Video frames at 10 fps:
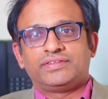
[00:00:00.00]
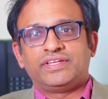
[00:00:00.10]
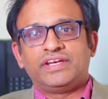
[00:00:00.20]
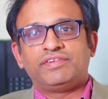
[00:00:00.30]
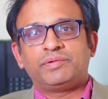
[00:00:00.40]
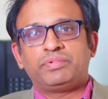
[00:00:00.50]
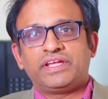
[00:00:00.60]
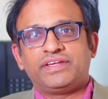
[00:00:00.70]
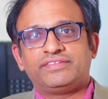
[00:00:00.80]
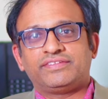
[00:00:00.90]
The liver
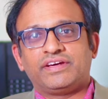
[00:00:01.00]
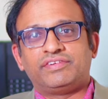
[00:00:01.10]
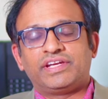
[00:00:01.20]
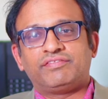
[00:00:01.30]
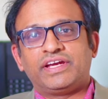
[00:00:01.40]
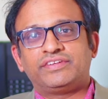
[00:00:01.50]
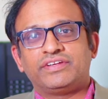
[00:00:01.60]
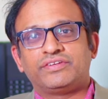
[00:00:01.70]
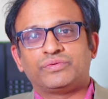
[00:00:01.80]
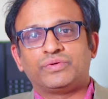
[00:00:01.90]
plays a very
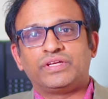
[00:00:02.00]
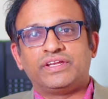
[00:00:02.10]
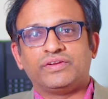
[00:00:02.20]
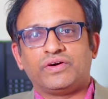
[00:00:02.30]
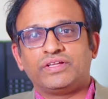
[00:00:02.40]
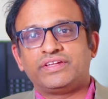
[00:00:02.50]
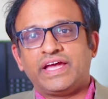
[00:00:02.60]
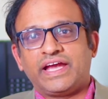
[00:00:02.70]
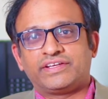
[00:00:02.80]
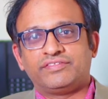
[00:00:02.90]
vital role in all the
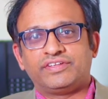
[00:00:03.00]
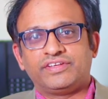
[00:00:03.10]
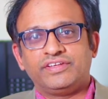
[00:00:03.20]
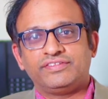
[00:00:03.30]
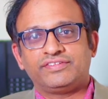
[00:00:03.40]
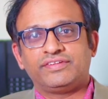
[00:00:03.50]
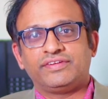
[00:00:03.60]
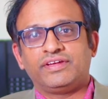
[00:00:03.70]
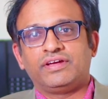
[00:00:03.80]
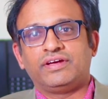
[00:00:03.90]
activities
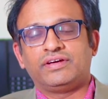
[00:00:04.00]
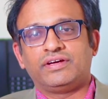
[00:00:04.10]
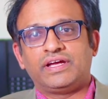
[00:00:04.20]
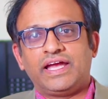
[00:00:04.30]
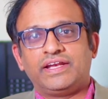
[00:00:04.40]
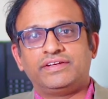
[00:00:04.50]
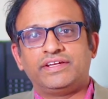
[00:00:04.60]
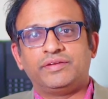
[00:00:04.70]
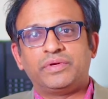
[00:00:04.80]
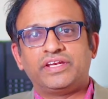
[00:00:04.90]
and
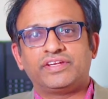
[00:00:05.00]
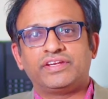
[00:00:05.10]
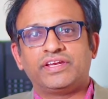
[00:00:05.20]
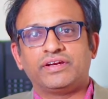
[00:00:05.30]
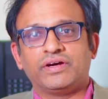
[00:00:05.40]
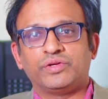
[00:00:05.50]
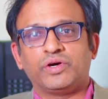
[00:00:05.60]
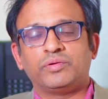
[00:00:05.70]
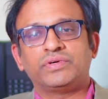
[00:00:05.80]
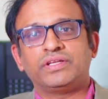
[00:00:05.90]
in maintaining a
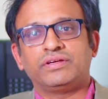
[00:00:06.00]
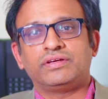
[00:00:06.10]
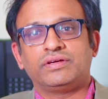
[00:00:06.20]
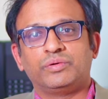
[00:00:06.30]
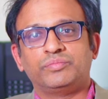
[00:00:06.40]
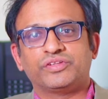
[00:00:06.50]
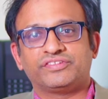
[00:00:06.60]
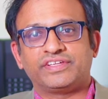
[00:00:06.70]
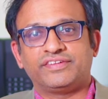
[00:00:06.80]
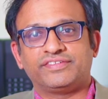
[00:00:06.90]
normal
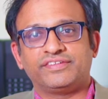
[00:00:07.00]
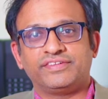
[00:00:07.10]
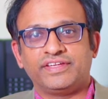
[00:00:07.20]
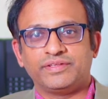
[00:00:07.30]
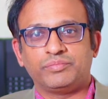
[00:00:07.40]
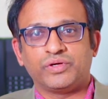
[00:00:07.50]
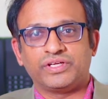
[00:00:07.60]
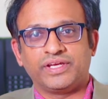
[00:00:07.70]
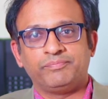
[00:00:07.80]
homeostasis in the body.